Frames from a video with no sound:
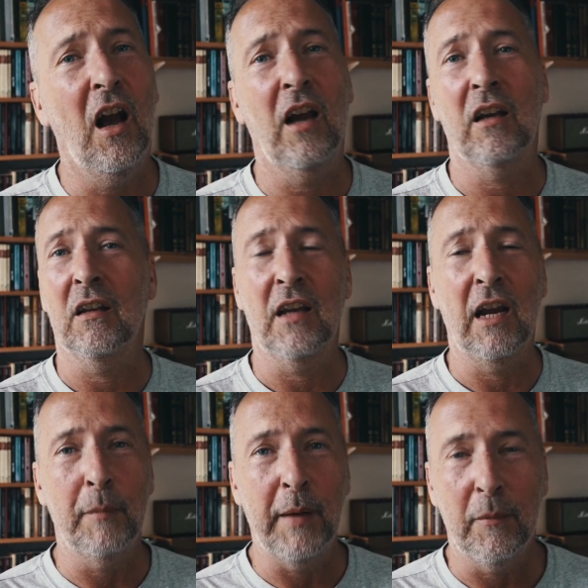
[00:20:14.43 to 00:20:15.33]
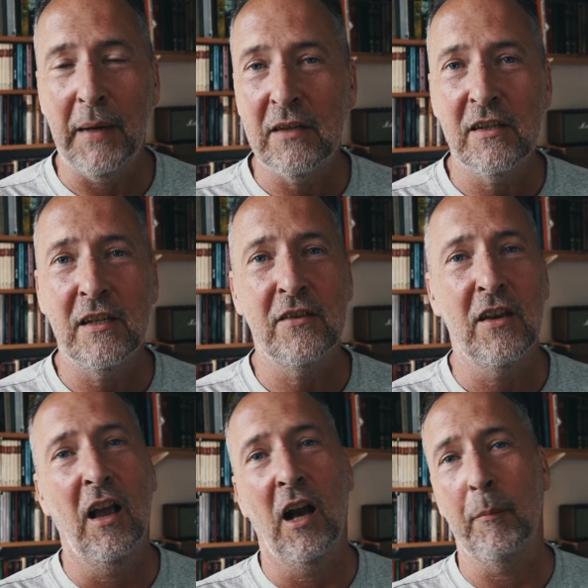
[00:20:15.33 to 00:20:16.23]
I don't care about the masses.
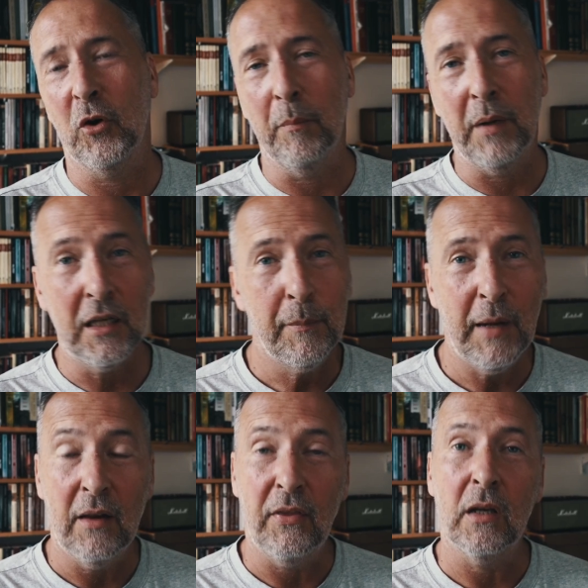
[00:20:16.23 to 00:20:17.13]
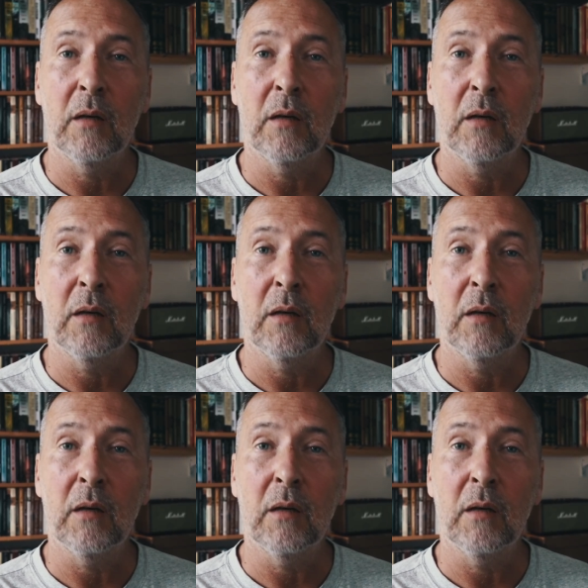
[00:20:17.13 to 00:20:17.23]
I'm not complaining about anything.